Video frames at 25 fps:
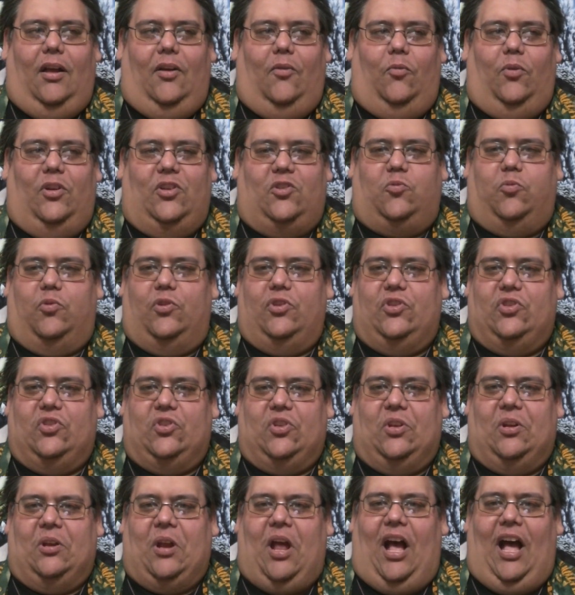which was
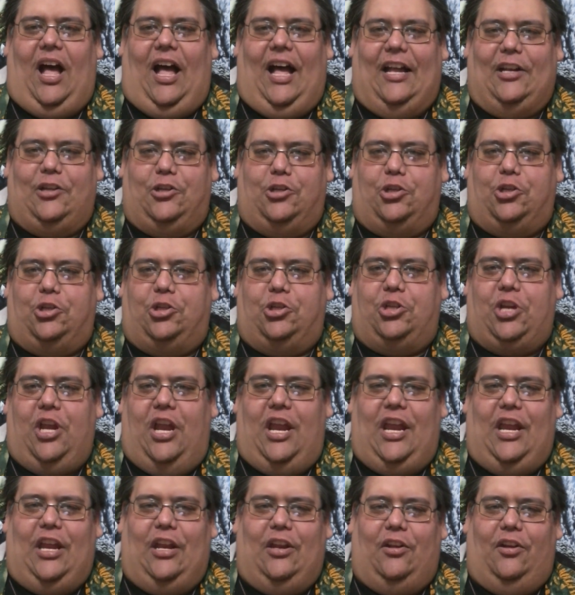an odd
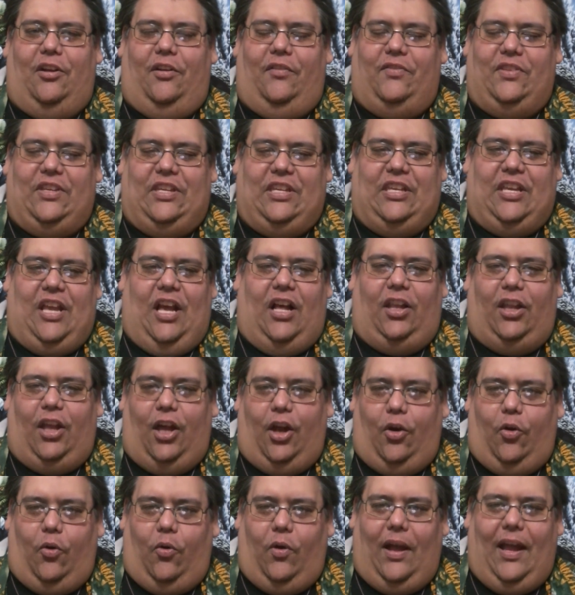shade of
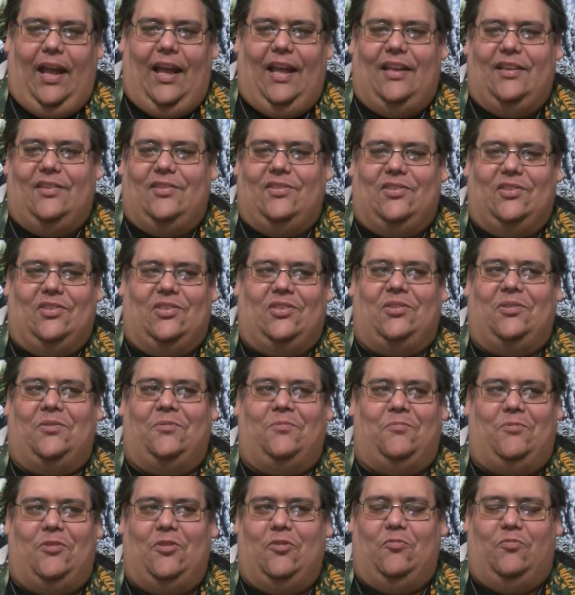yellow
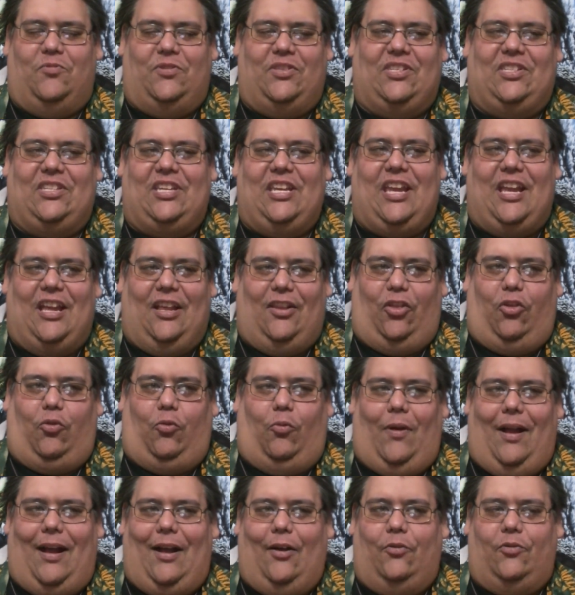as you see it
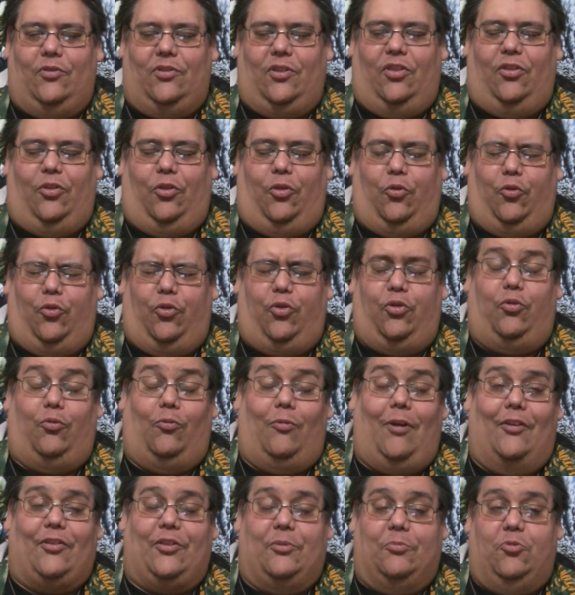throughout
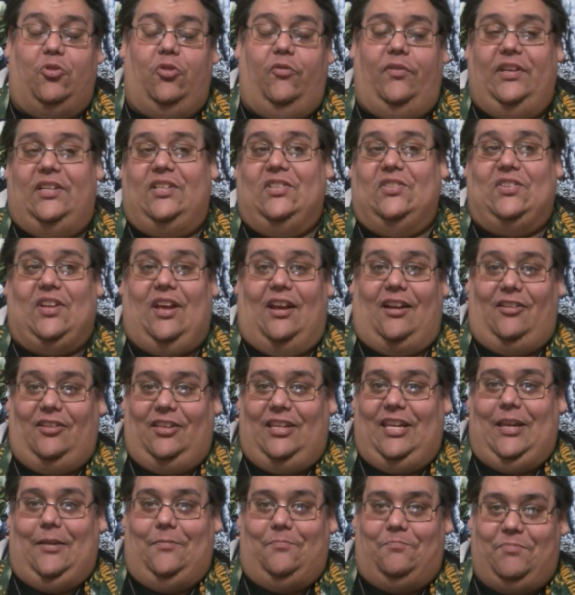the movie, because Donald
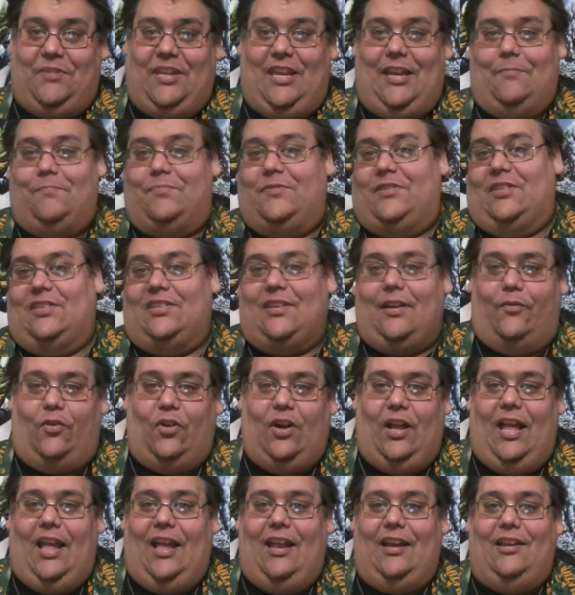keeps the
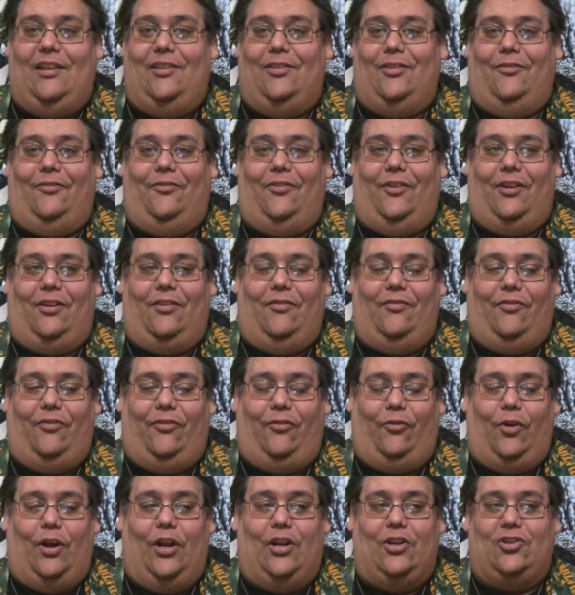severed head in the fucking
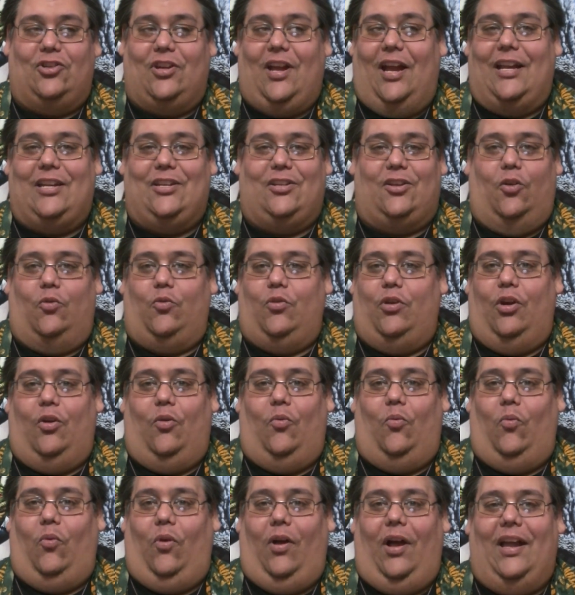fridge. I don't
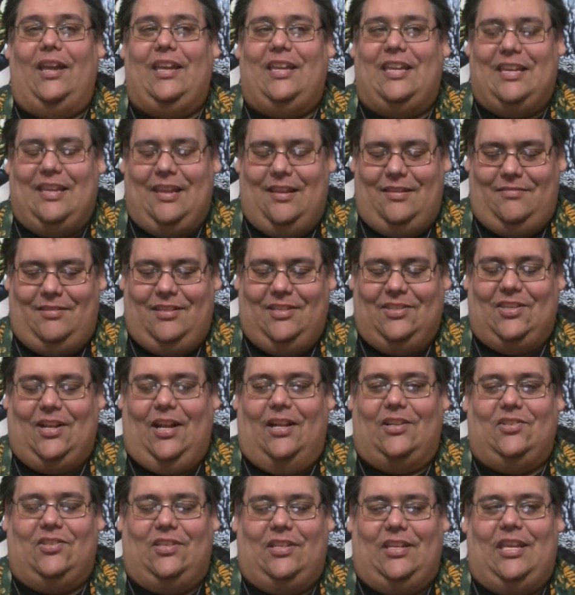know why he
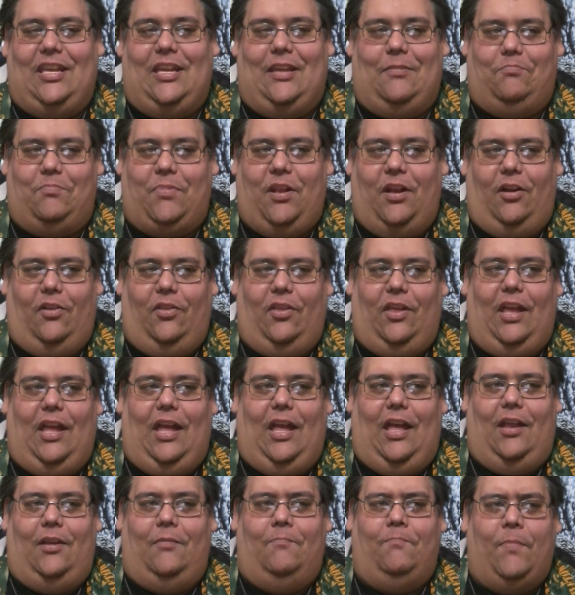decides to keep, the
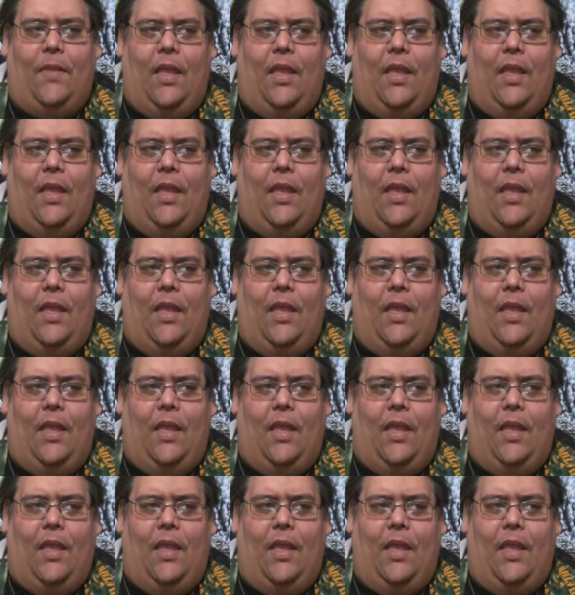head.